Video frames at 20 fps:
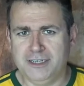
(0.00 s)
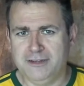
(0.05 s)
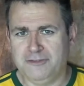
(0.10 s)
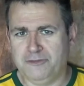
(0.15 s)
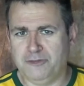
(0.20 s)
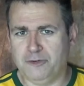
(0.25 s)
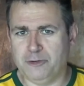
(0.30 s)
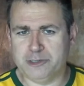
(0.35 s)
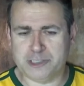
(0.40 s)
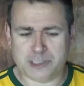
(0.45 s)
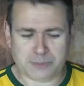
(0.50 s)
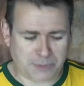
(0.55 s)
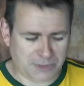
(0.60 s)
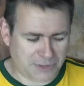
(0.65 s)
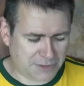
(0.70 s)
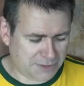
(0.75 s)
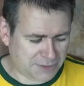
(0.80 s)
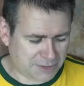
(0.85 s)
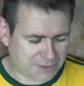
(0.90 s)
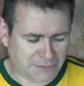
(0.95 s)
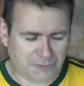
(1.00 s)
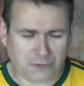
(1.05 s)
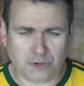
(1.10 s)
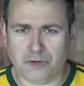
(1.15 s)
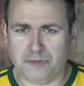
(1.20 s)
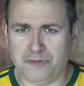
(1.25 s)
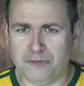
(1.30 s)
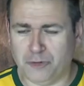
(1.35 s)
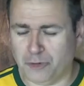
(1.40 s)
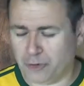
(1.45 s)
four spoons,
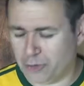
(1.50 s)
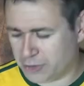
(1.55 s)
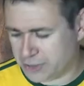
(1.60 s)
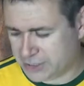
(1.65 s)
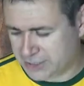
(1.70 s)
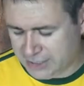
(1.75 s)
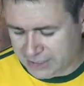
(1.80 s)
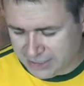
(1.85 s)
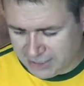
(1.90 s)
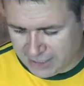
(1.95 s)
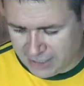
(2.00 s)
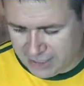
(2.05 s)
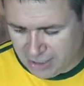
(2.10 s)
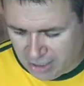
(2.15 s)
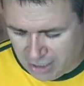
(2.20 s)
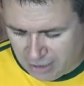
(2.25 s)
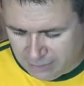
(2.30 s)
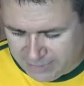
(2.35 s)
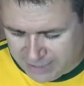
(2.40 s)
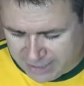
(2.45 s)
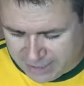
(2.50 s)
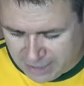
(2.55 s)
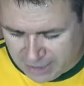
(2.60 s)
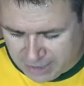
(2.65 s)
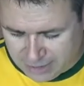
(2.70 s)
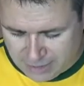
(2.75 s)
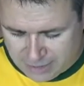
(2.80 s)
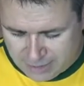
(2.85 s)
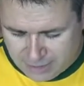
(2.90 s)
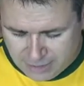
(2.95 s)
four forks, and you're thinking, oh my
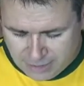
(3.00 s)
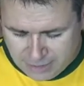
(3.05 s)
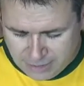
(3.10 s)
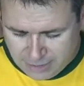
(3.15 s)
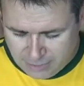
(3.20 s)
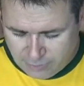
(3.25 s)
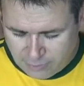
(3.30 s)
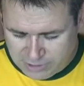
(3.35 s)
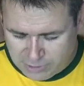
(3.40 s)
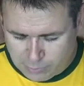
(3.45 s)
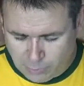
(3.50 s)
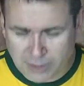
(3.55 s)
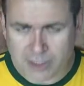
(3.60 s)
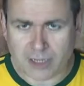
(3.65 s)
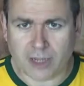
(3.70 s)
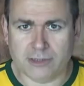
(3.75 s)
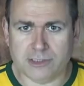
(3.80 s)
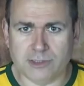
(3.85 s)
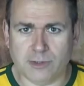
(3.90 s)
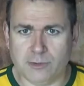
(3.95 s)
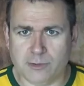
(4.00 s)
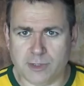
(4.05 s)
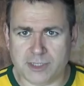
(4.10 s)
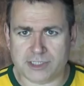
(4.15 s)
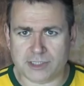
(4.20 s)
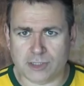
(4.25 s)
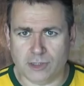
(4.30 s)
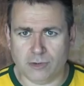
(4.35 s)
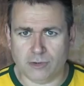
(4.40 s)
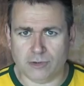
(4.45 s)
God, which one goes with
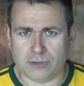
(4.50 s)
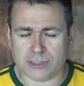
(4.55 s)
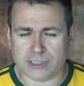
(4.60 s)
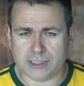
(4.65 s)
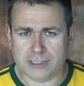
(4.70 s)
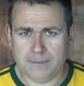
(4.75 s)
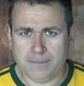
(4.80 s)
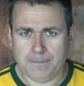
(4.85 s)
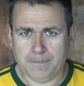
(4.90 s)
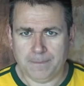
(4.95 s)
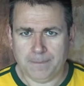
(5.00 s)
which course?